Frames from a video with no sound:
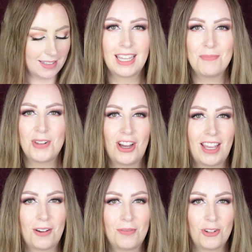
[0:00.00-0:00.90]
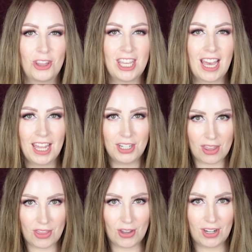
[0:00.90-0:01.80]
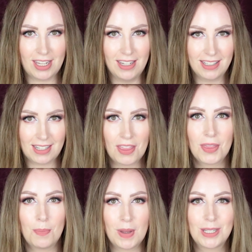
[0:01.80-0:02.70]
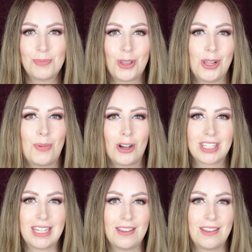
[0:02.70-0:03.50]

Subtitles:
Keep an eye out for the under 30s, the best beauty box